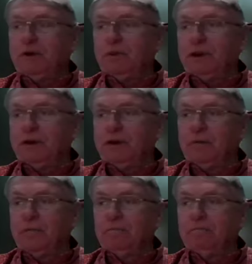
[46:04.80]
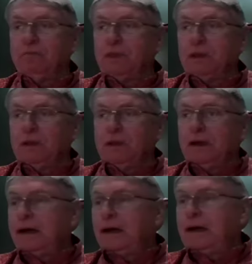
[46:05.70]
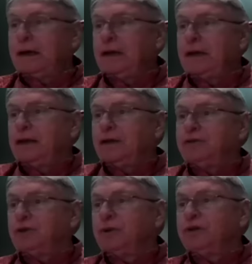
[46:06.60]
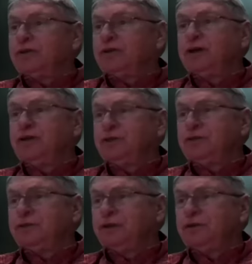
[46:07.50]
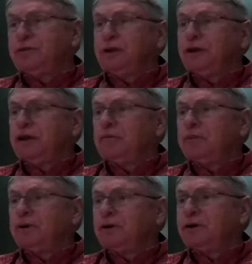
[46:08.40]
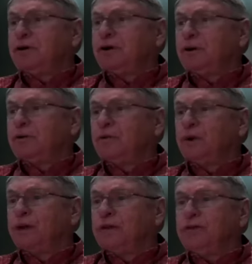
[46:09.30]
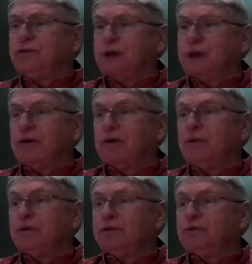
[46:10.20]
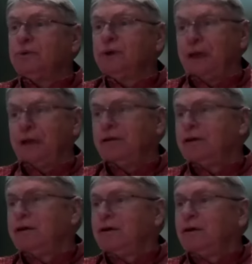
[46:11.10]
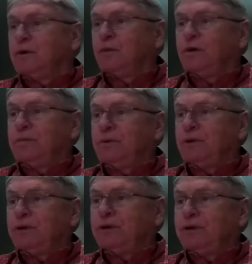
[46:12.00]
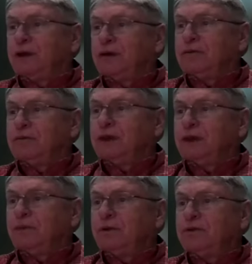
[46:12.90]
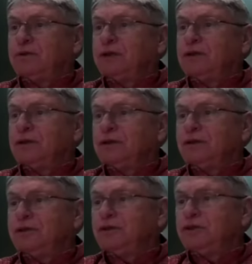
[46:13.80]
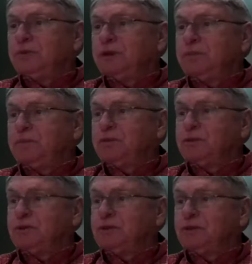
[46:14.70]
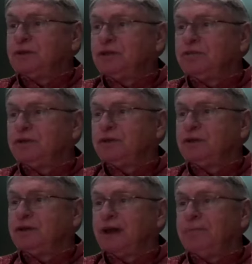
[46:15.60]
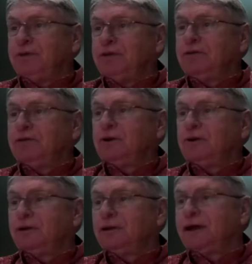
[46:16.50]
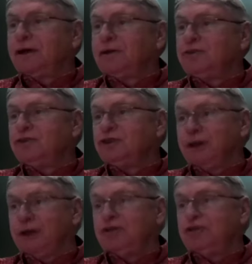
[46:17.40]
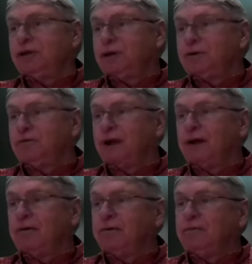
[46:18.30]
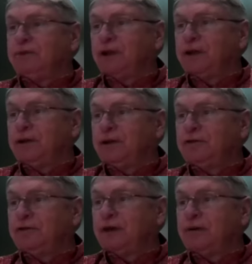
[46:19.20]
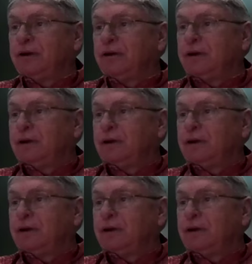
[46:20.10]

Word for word: better way to go. Uh, Anne has a question. I just finished reading a book called When the Sahara Was Green. One point that the author made was that the indigenous peoples were successful in adapting to localized change, drought, flood, etc.,